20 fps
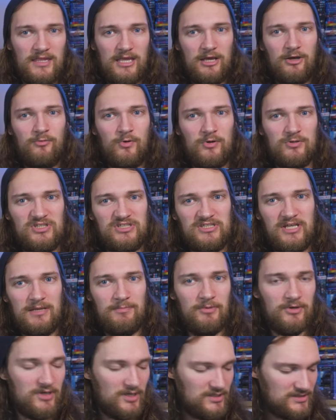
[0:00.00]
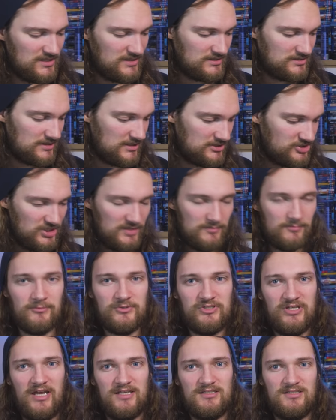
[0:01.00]
Now I will say, because it's a cheaper
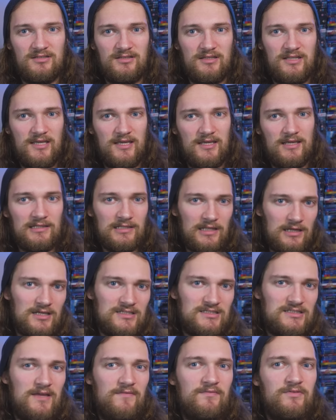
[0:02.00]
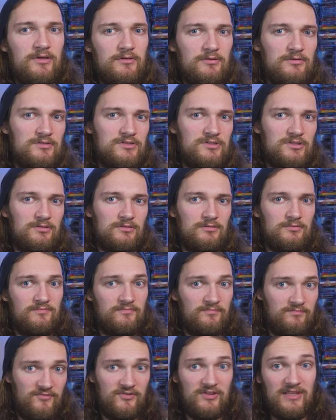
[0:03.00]
projector, the glass they've used
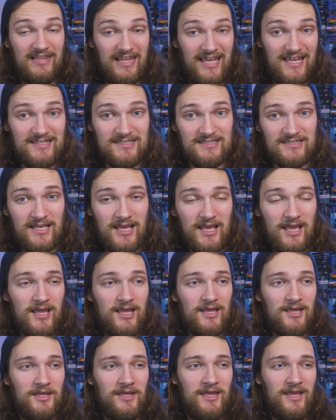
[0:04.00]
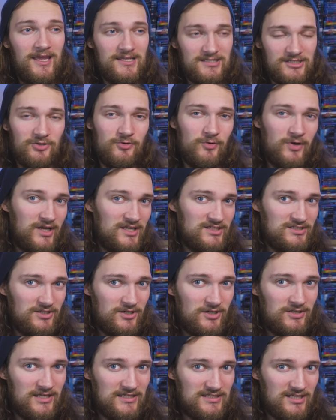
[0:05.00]
for the lens isn't quite as
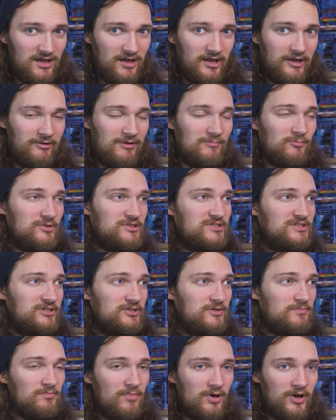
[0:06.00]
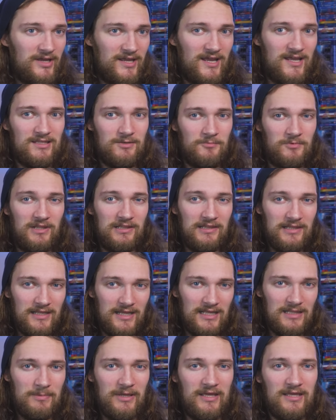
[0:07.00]
good as higher end ones, so you might end up with a
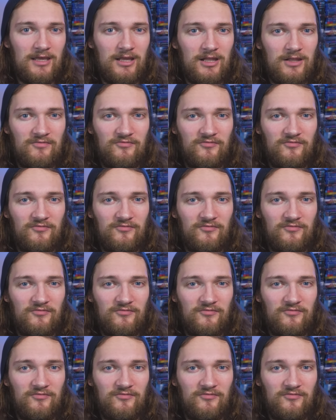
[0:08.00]
little bit of colour